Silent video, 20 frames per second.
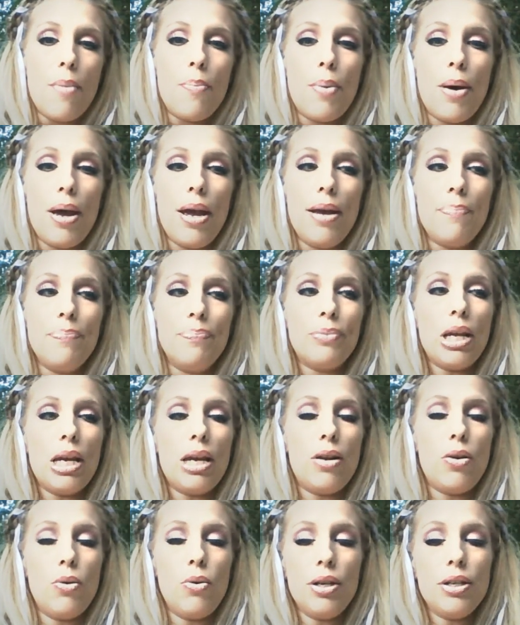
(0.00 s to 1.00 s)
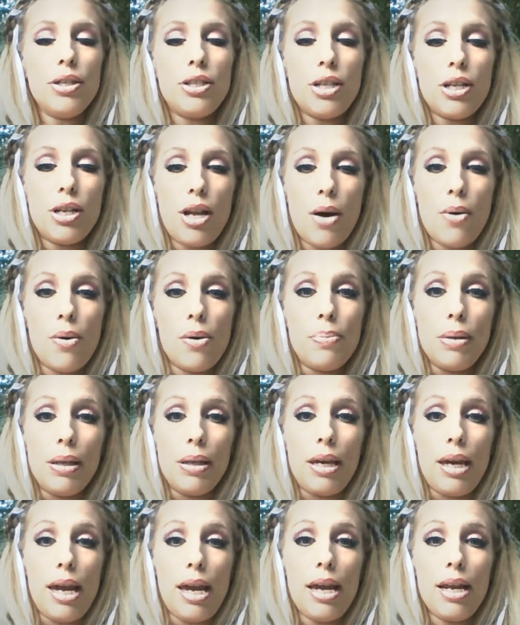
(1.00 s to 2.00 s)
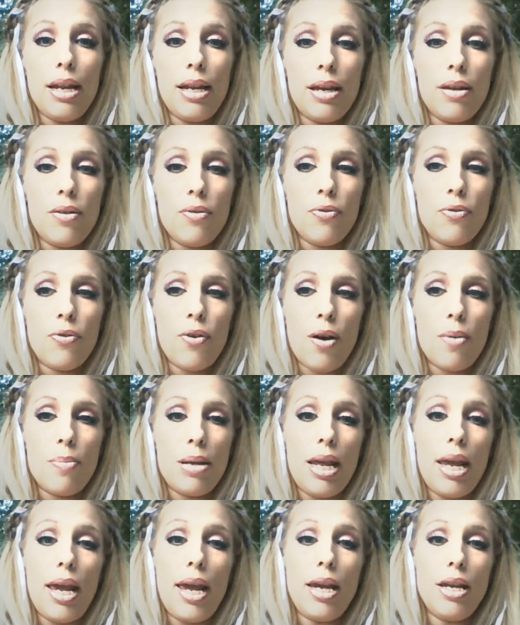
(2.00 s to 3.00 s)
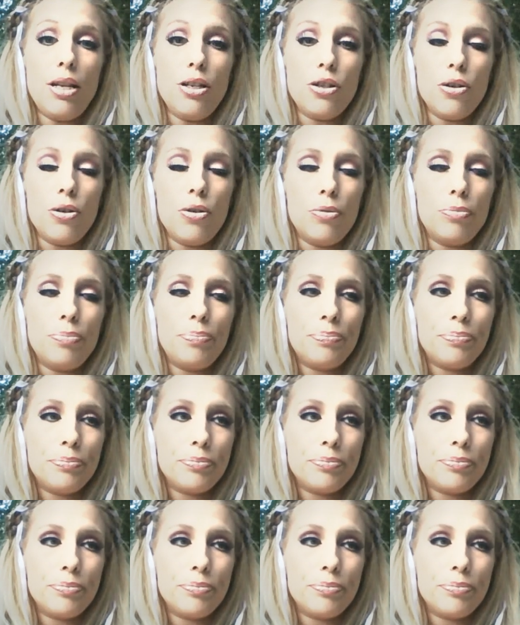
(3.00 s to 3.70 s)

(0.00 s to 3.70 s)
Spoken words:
But in order to know a Pleiadian from an angel